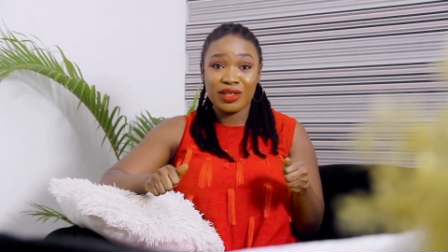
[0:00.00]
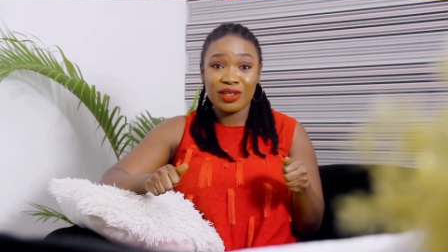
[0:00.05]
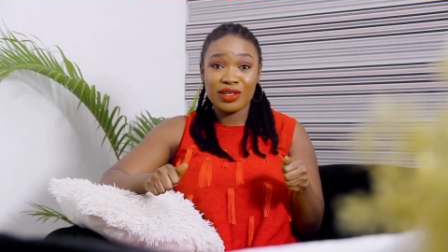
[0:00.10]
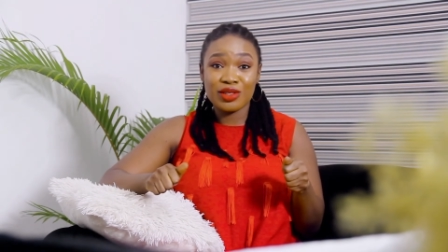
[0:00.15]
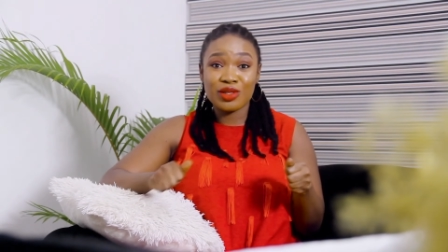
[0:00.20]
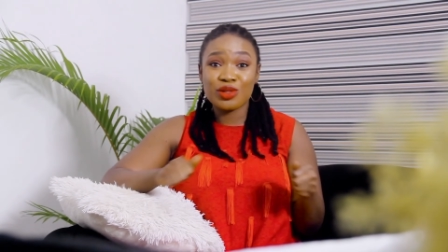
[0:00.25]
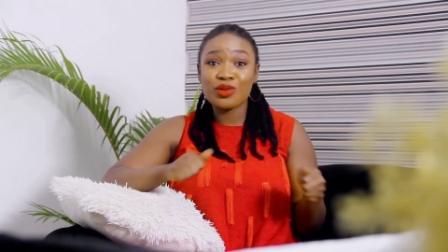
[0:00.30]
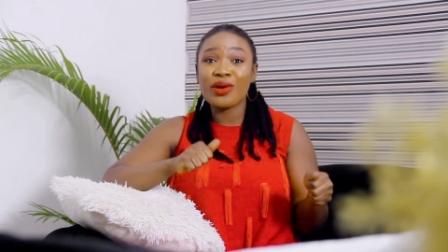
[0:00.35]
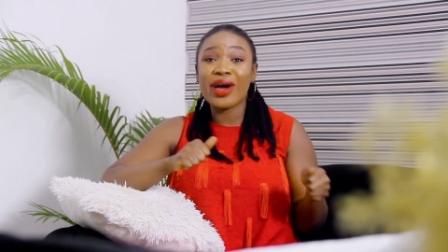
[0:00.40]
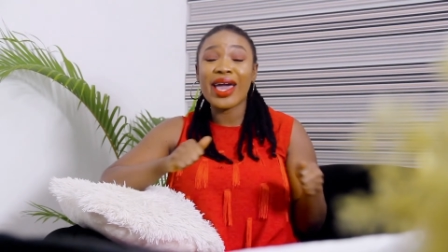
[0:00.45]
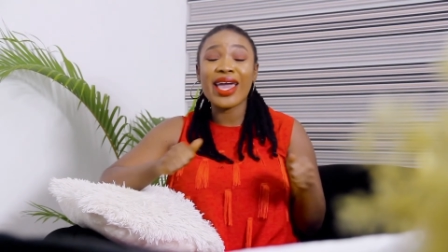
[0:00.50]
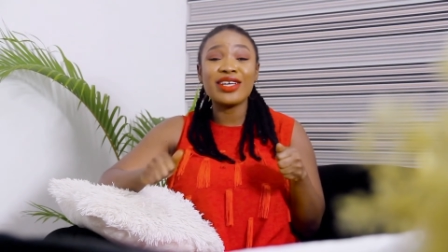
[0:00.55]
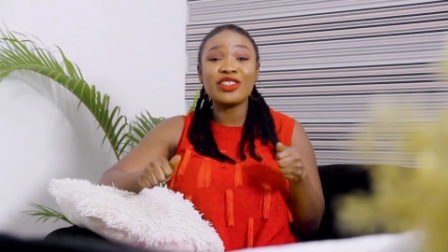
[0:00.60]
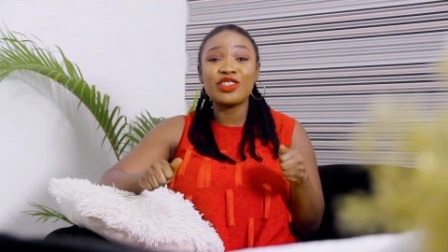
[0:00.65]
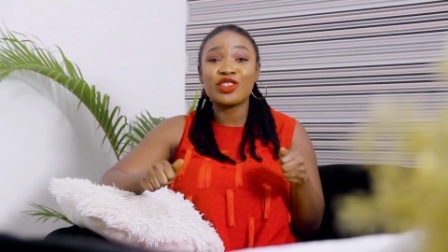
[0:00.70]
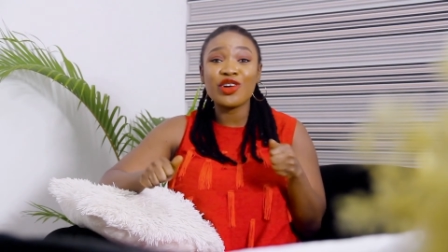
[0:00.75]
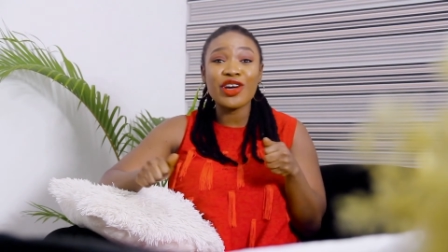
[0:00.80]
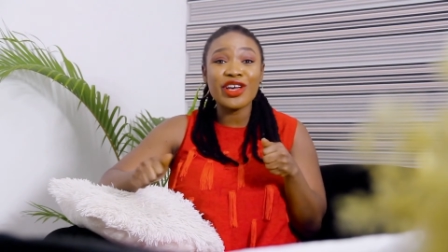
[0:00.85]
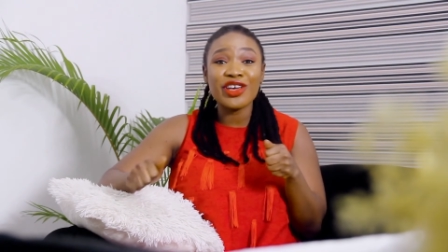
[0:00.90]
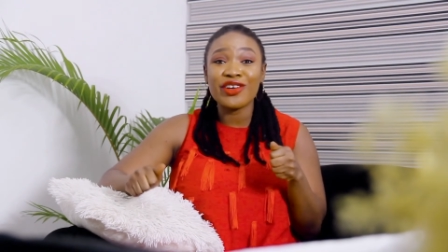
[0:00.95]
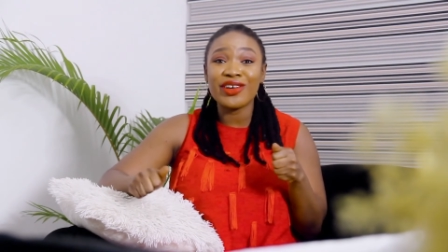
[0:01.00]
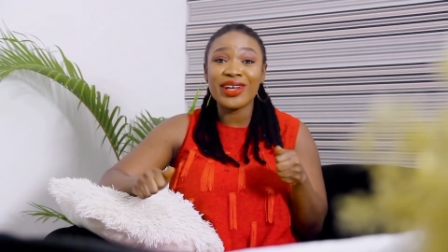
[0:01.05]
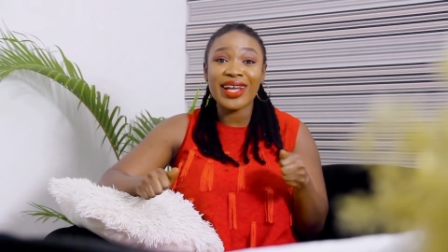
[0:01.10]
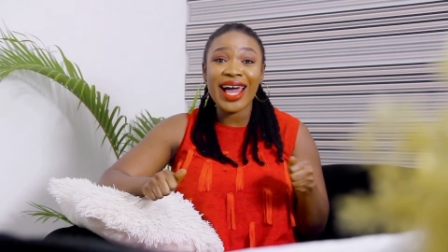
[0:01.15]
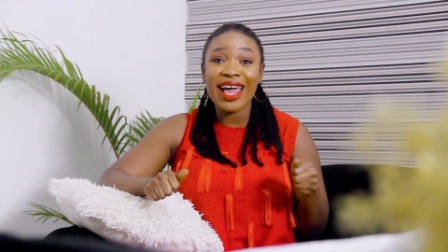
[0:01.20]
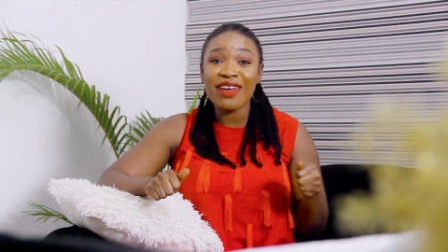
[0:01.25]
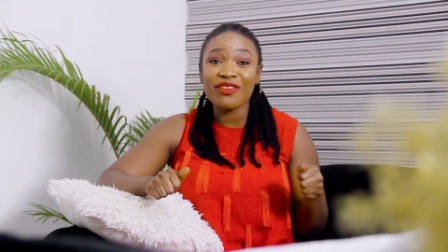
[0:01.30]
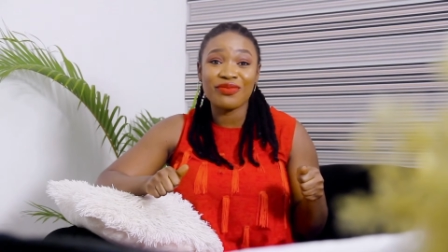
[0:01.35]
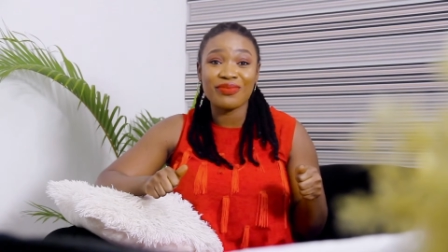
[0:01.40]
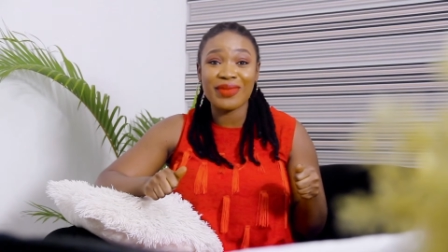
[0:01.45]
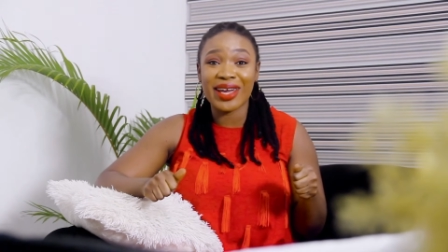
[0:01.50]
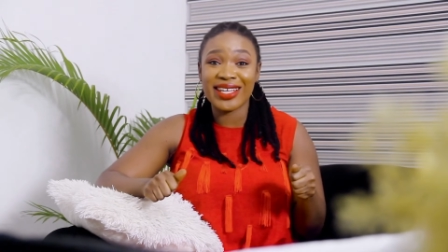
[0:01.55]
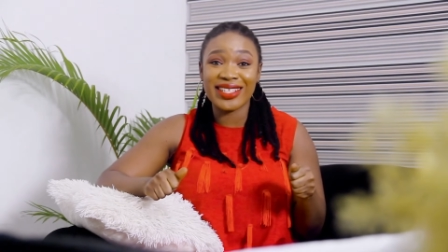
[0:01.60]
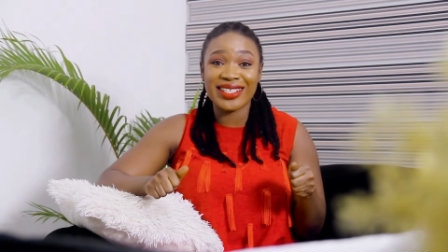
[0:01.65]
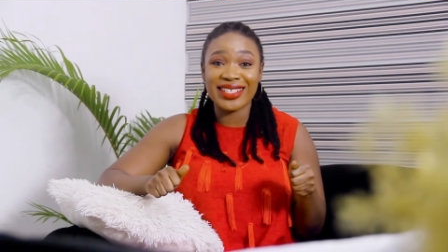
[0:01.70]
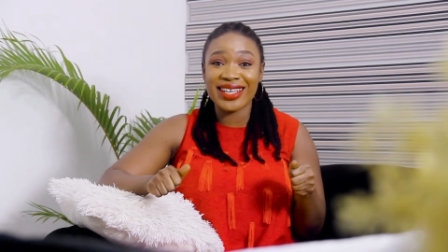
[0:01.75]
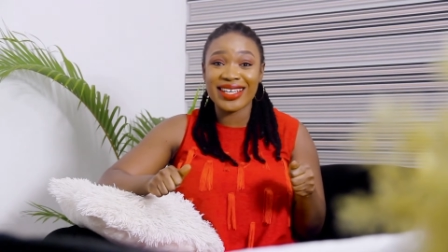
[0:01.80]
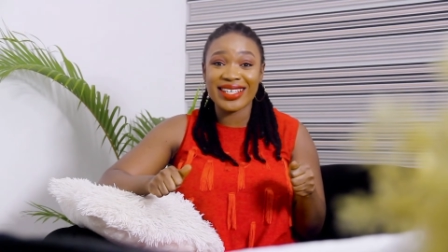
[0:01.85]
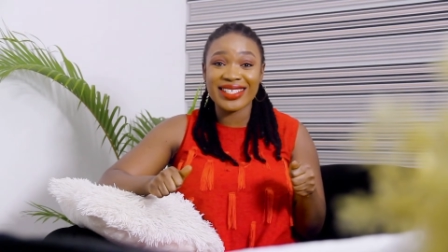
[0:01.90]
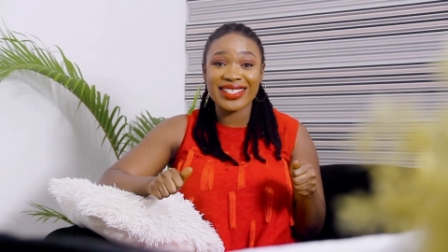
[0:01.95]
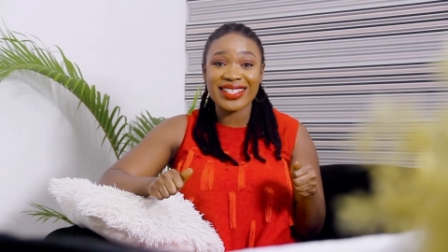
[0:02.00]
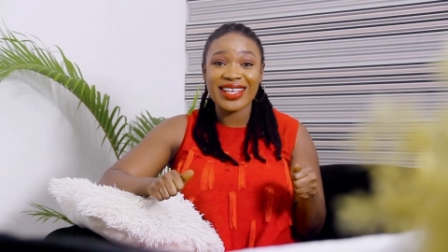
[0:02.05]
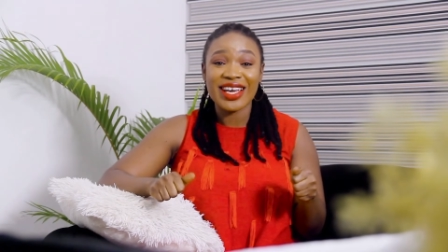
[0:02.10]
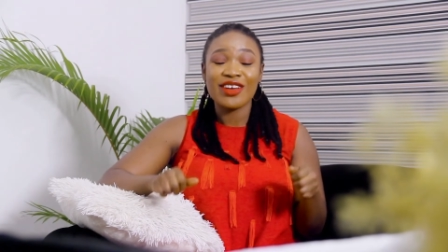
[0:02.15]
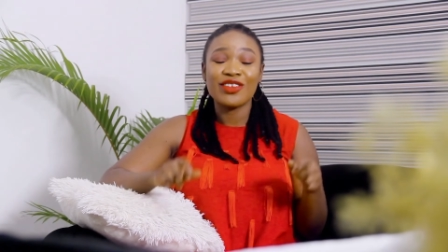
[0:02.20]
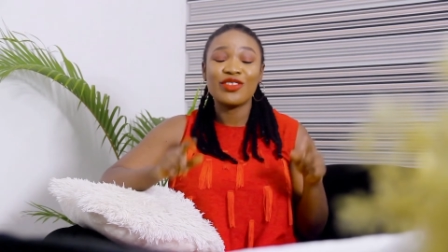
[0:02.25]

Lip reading: So enjoy your life, my dears.